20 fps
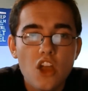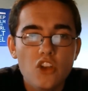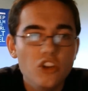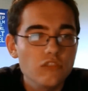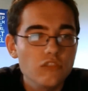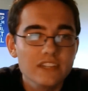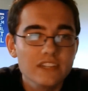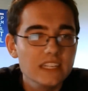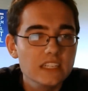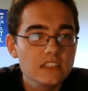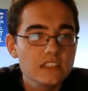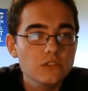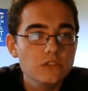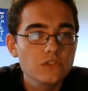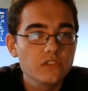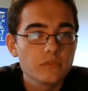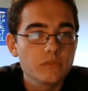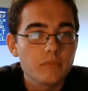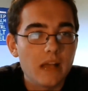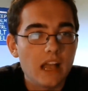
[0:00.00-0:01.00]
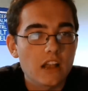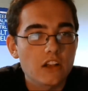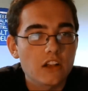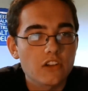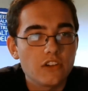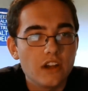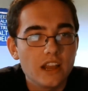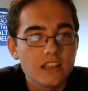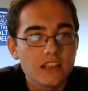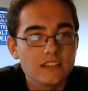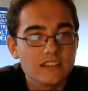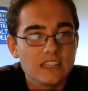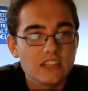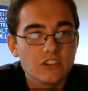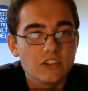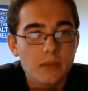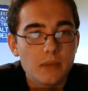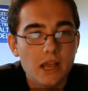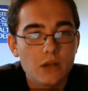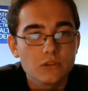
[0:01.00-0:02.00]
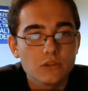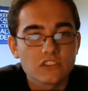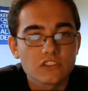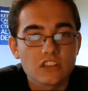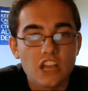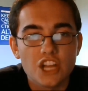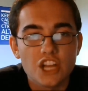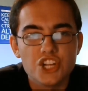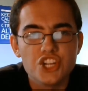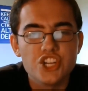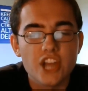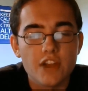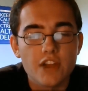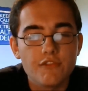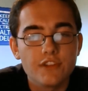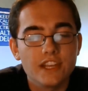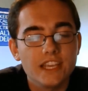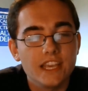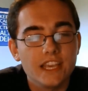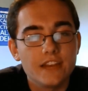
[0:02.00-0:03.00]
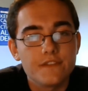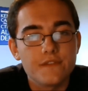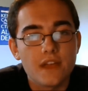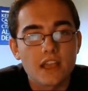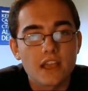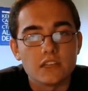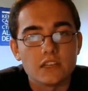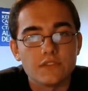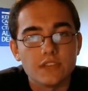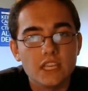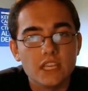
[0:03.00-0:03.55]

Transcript: Not really a useful Battlecry, as hero powers are generally ineffective,